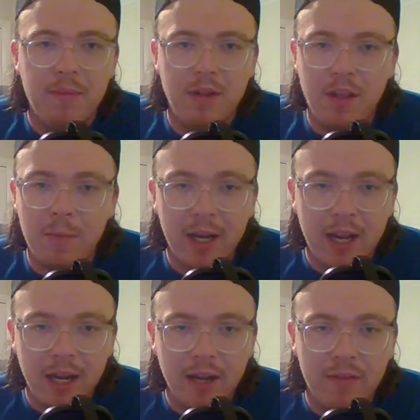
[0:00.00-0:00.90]
then the
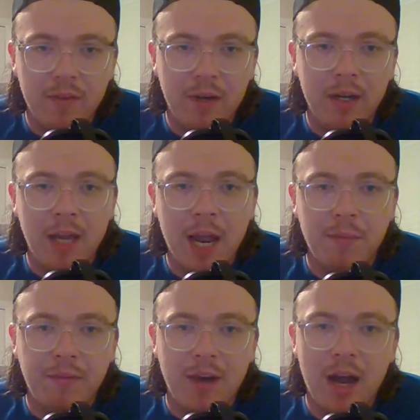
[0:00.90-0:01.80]
beginning of
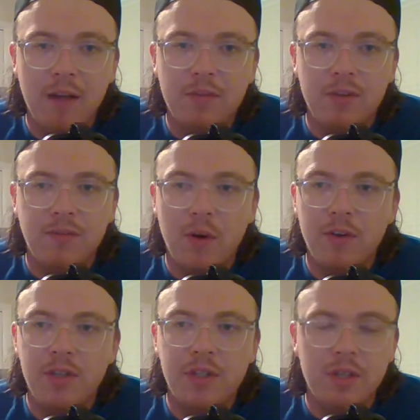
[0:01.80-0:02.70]
game 5.
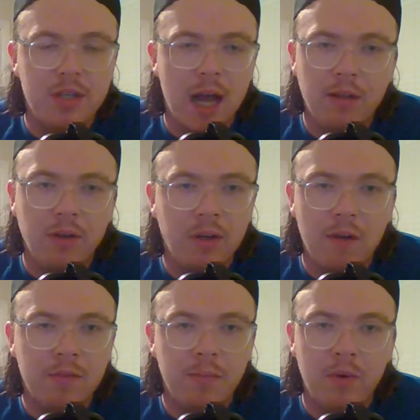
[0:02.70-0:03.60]
Savard just does not look
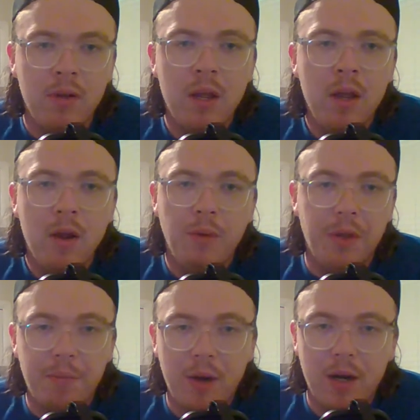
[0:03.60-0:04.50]
comfortable with
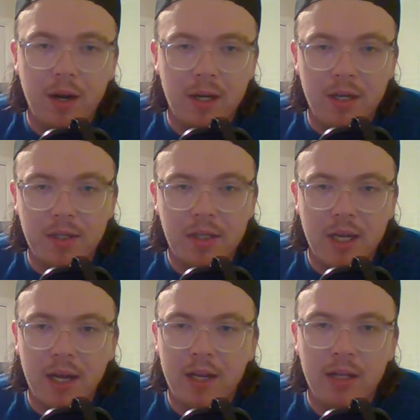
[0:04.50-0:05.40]
the puck on his
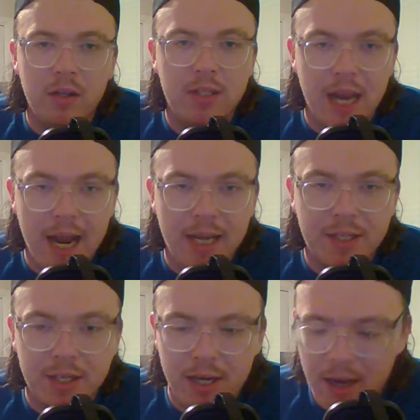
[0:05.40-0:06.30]
stick. He looks antsy.